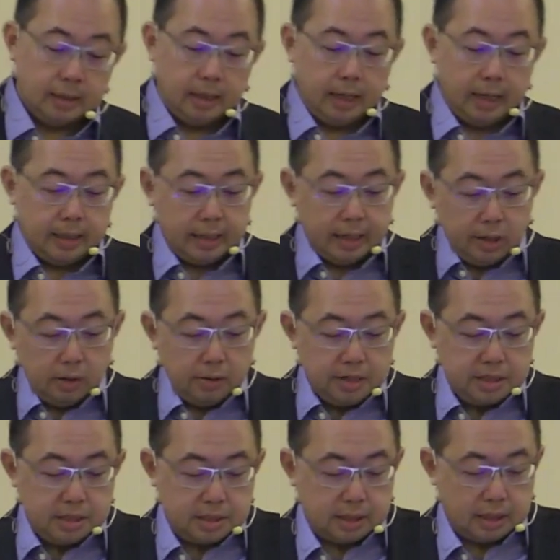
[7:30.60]
And then
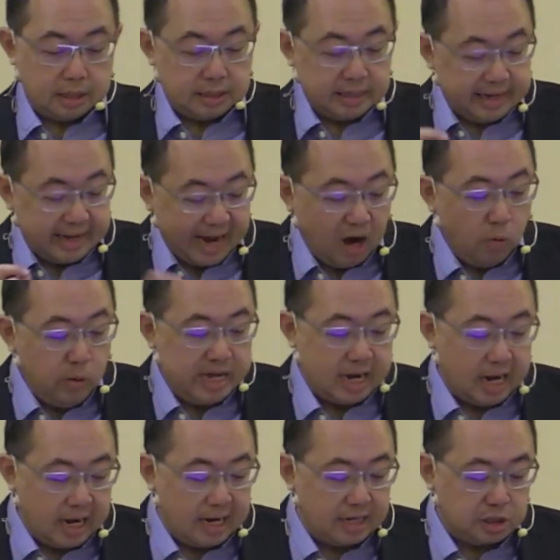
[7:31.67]
notice he says, now we
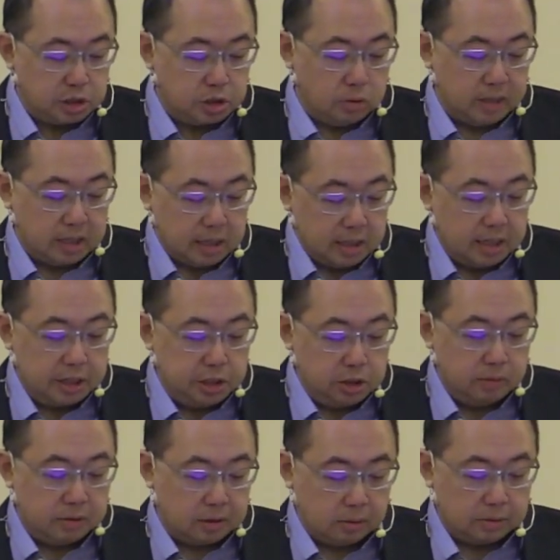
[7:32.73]
ask you and urge
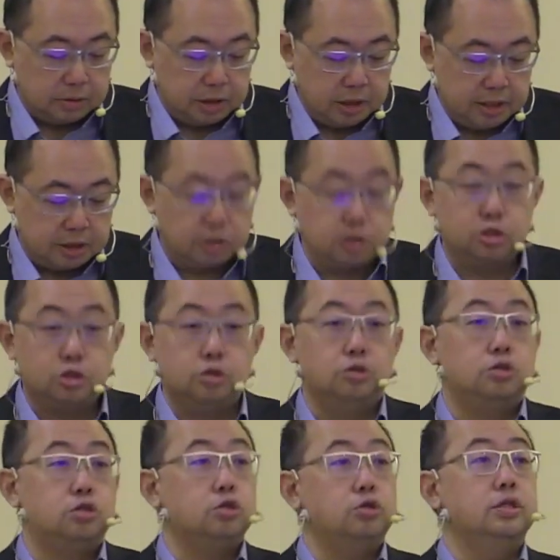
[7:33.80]
you in the Lord Jesus to
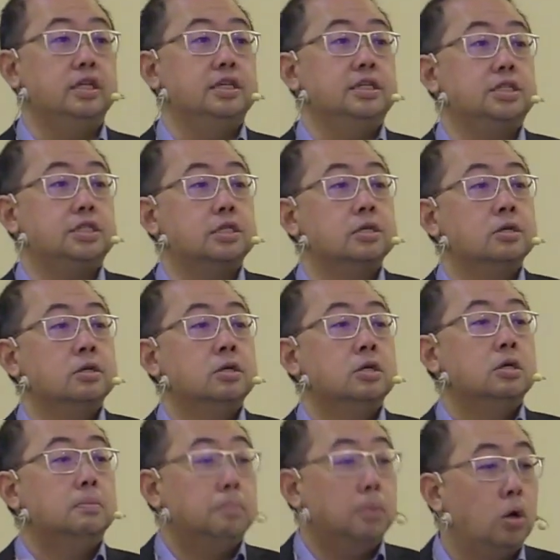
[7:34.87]
do this
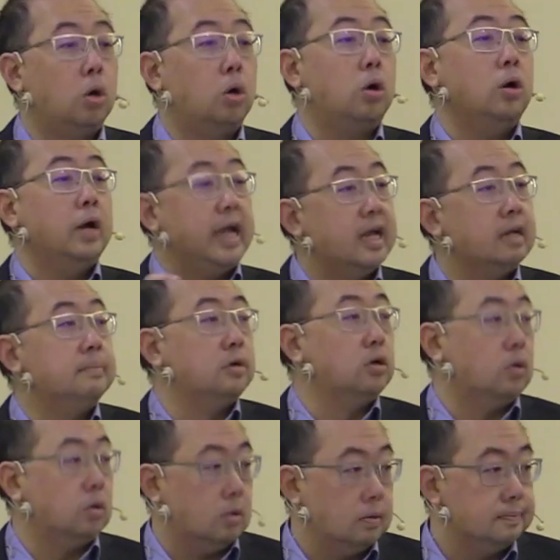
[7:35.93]
more and
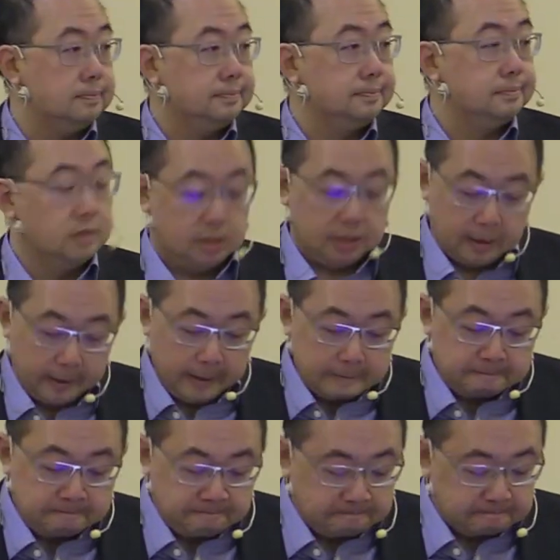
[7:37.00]
more. See there?
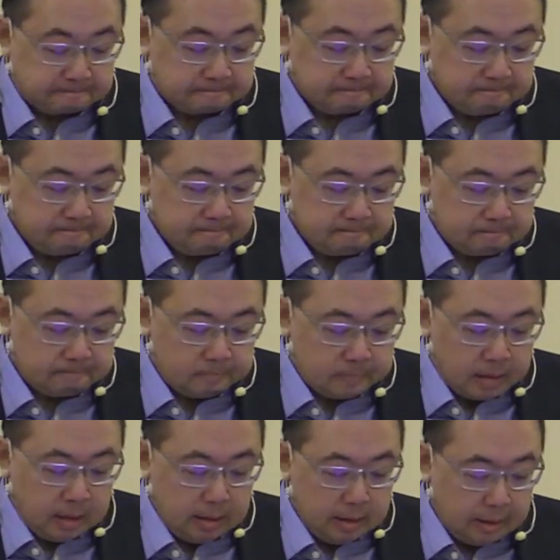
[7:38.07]

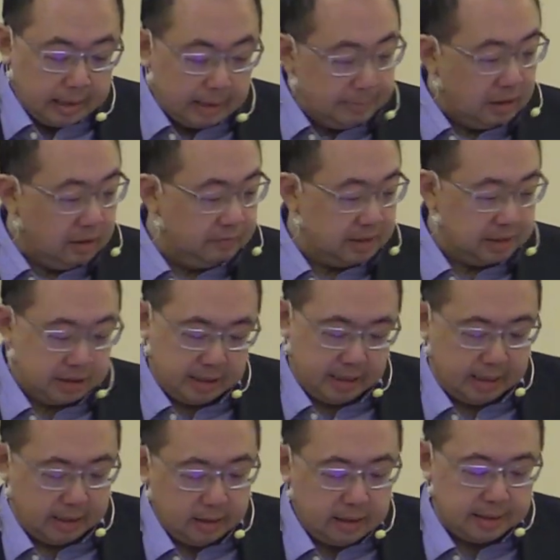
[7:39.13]
Now come down to verse
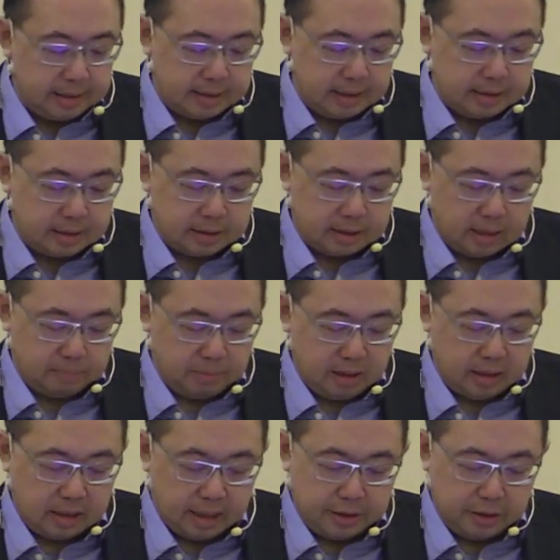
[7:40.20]
10. He says the same
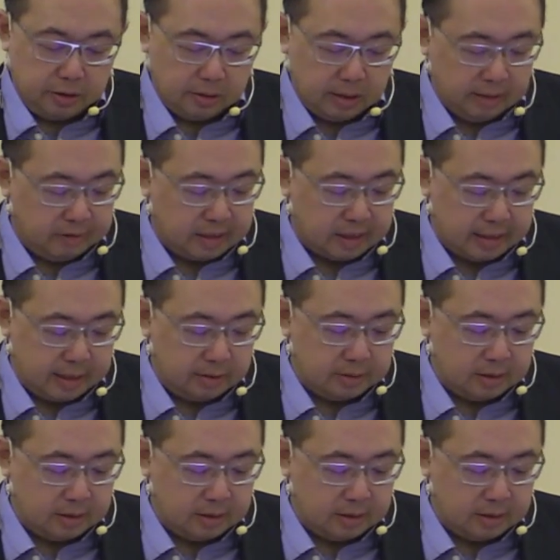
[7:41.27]
thing. I know you're living it out.